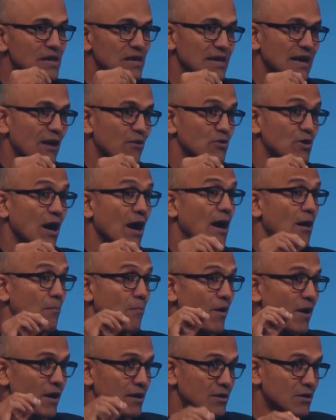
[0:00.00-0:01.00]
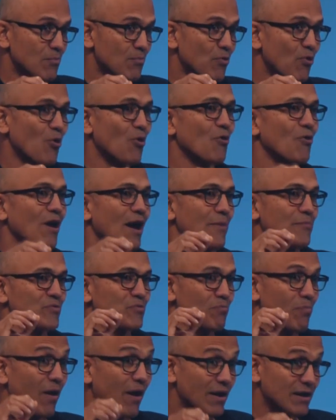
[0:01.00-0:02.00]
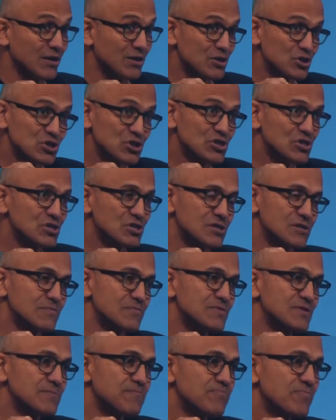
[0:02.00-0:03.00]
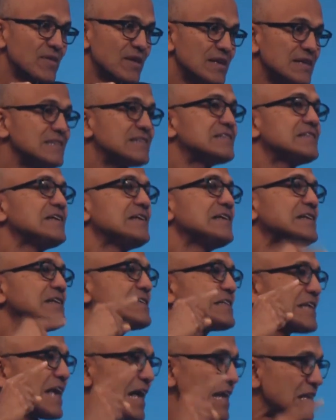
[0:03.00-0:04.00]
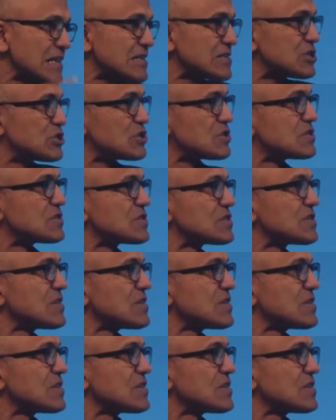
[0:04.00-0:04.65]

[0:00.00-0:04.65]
out our partner programs, partner systems, is the intelligence